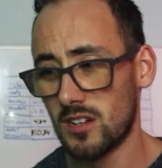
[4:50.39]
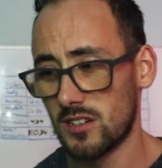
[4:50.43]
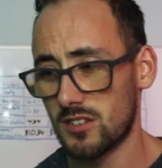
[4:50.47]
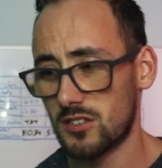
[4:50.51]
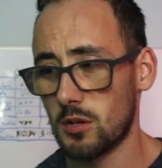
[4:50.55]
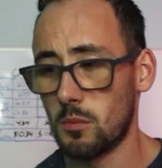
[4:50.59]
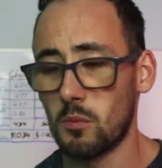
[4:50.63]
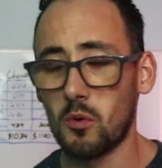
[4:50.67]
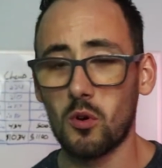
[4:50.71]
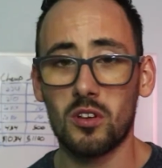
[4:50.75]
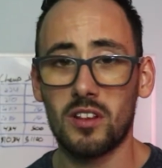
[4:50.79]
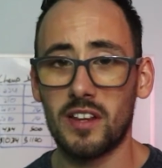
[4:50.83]

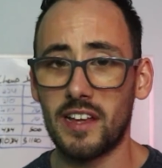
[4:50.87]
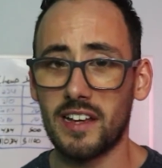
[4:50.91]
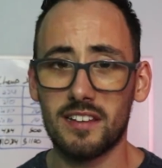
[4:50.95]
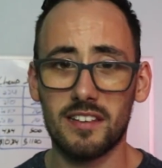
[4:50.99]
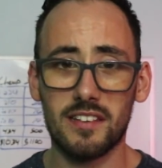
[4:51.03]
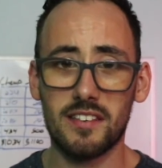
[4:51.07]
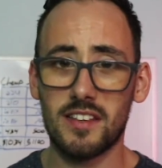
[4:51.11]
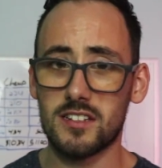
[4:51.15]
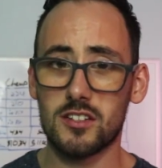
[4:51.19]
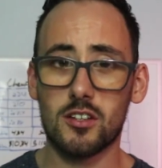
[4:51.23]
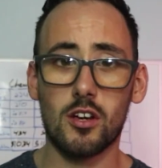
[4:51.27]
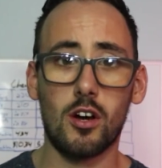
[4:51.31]
So more than
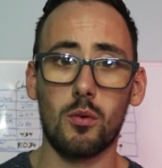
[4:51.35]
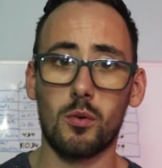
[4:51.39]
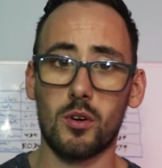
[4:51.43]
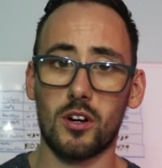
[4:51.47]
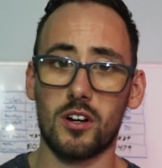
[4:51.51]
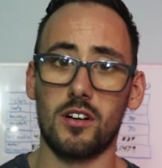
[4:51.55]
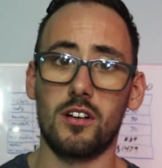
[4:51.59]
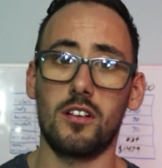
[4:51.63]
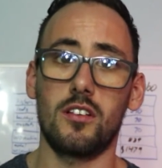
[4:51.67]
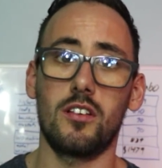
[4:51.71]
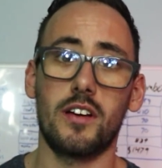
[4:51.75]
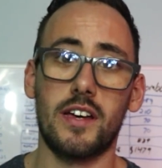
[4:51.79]
likely, that's all
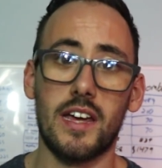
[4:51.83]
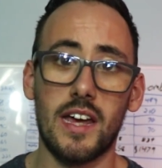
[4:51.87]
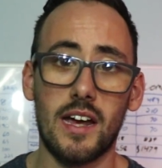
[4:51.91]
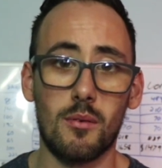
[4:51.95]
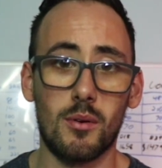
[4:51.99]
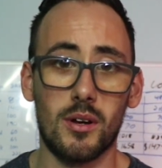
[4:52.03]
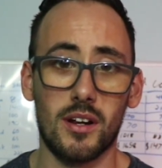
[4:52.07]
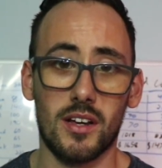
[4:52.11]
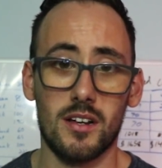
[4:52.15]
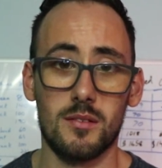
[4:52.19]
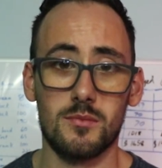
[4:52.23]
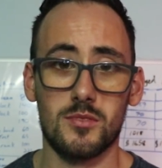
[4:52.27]
we're gonna look
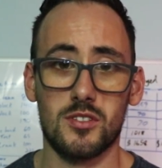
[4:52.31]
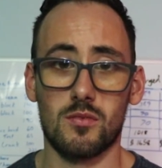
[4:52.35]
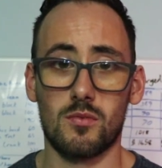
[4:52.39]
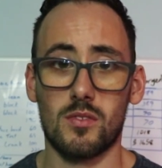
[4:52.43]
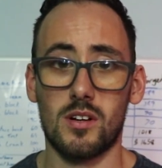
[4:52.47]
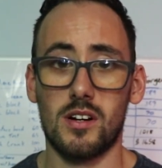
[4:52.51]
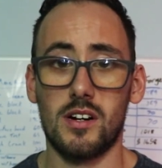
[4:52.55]
at when it comes to